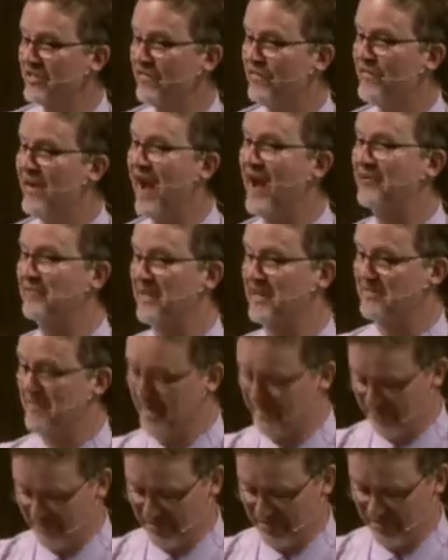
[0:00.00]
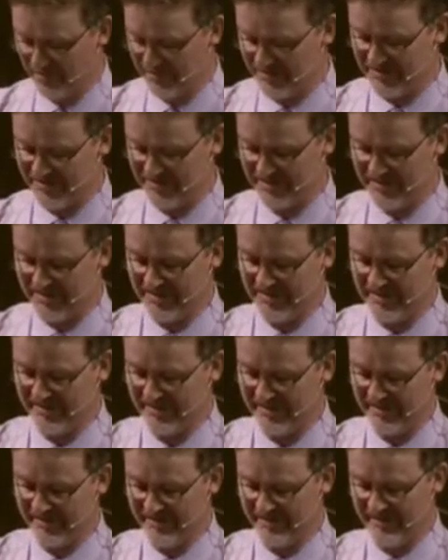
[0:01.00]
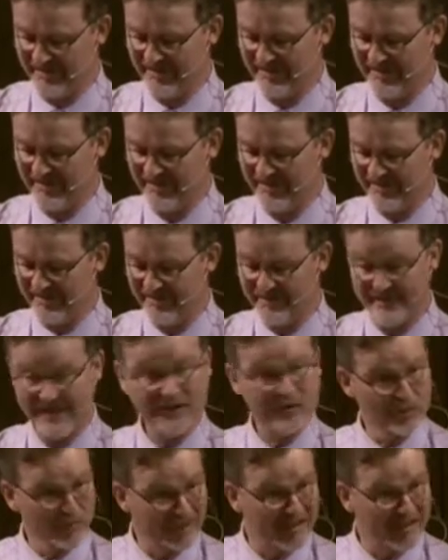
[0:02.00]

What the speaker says: family members. That's